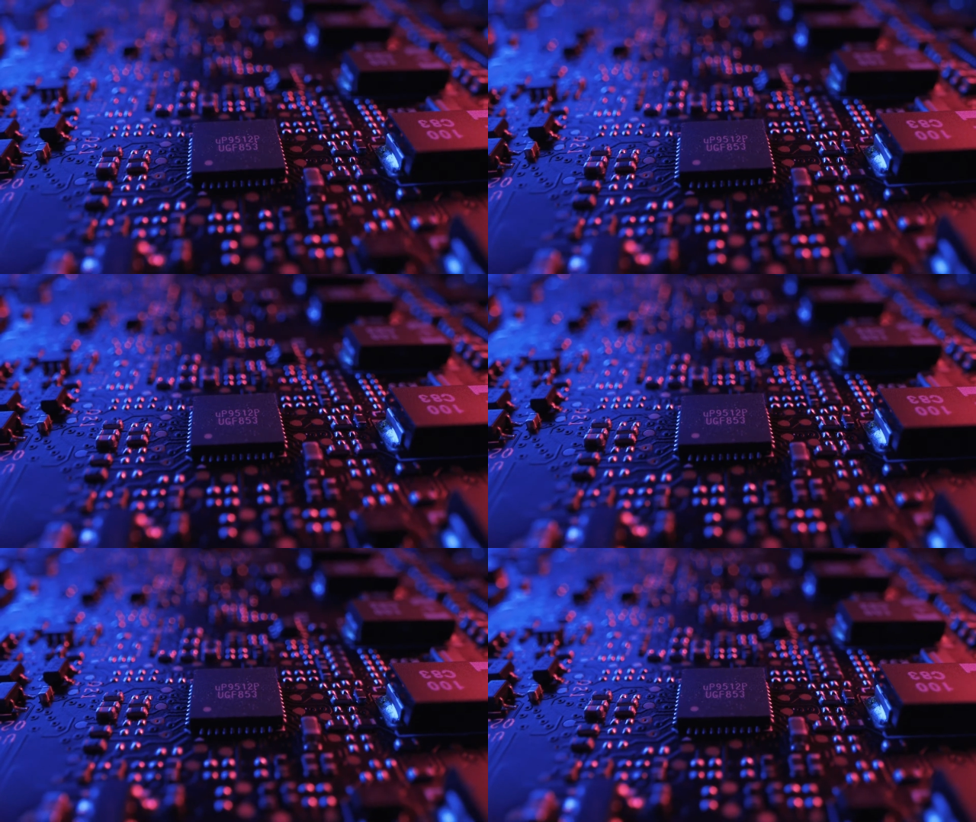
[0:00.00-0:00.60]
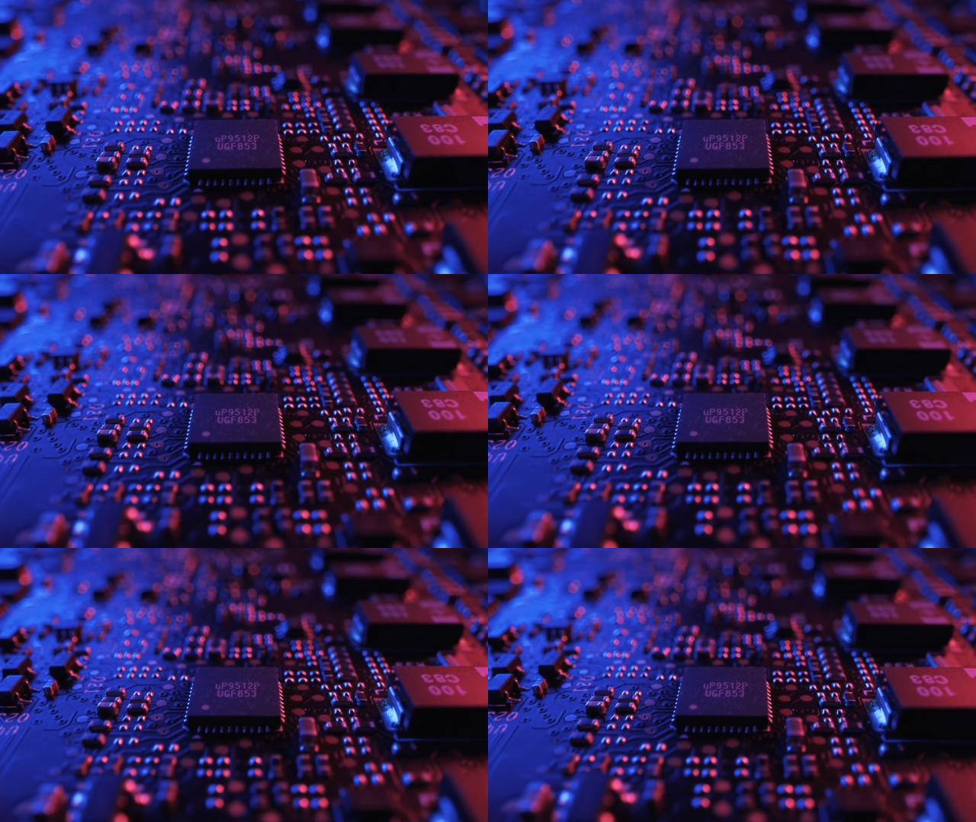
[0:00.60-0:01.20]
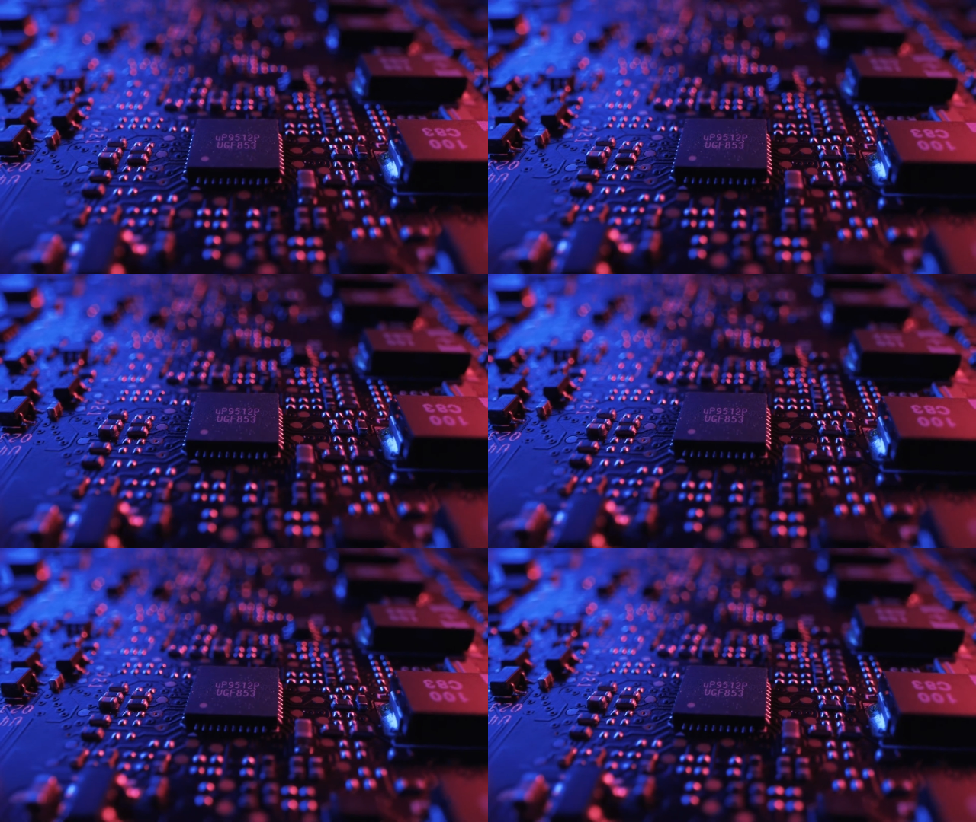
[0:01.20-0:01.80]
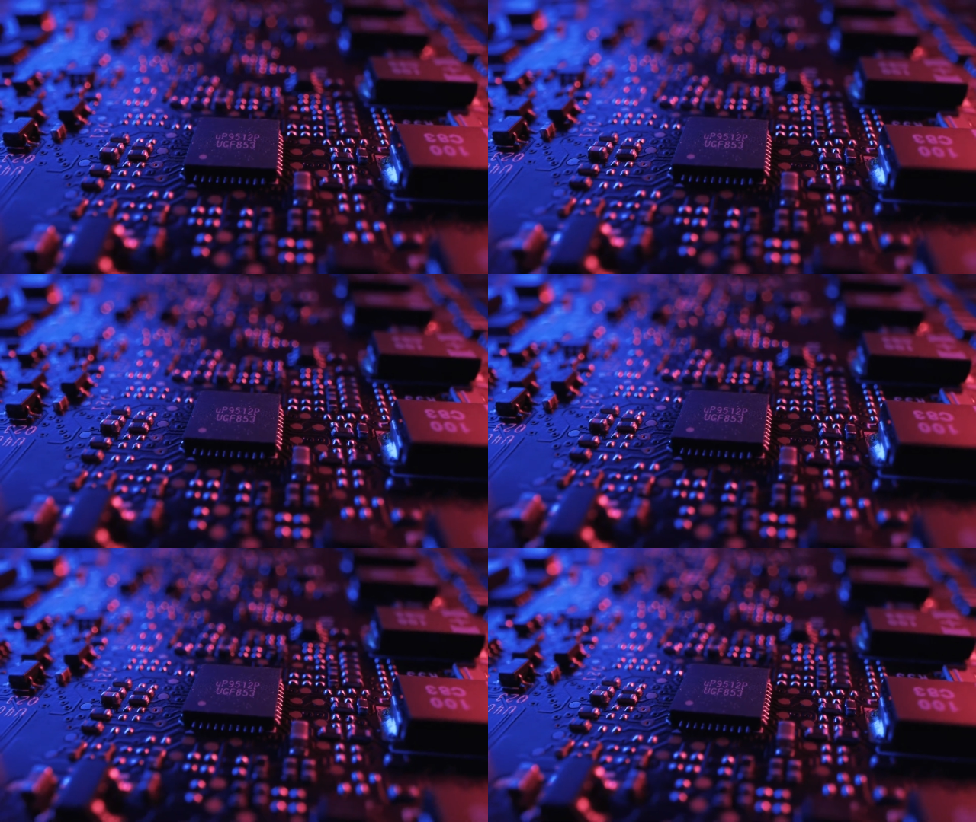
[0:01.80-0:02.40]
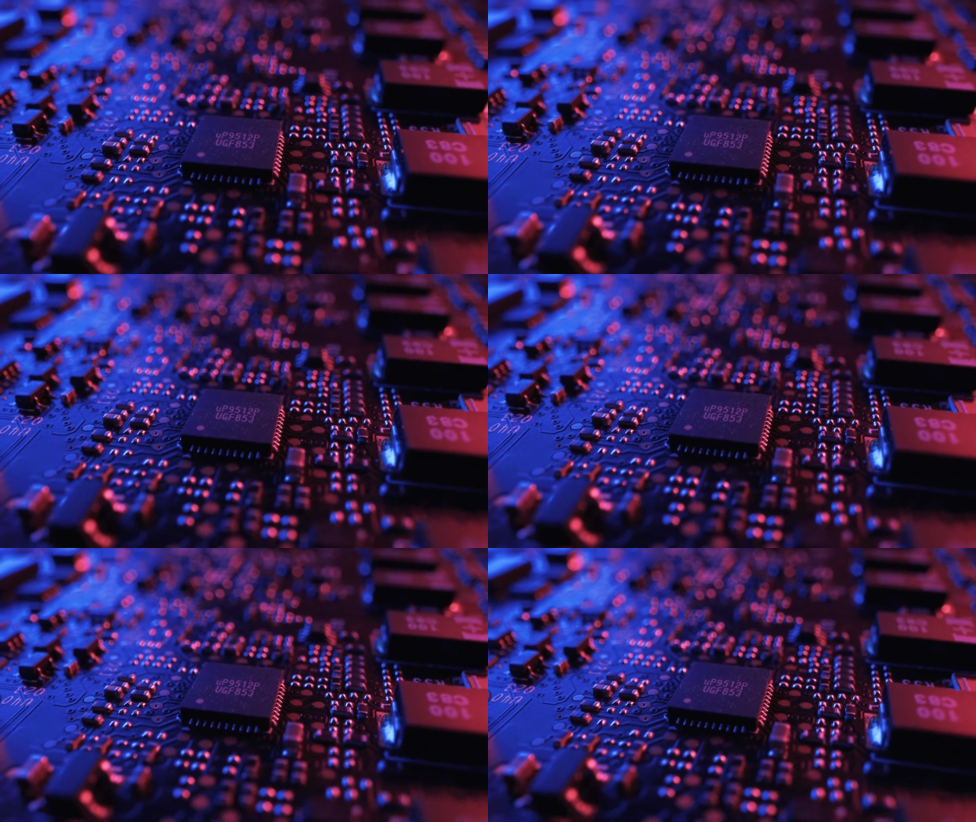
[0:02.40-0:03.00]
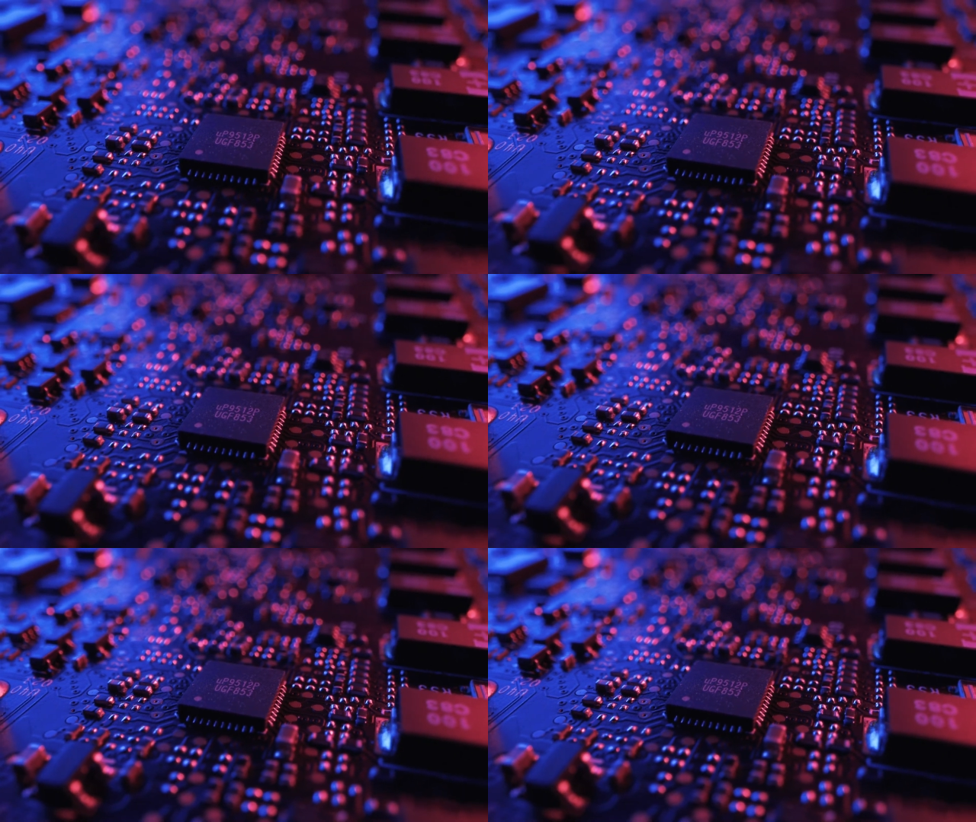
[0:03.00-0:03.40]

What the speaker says: [unreadable: no face in view]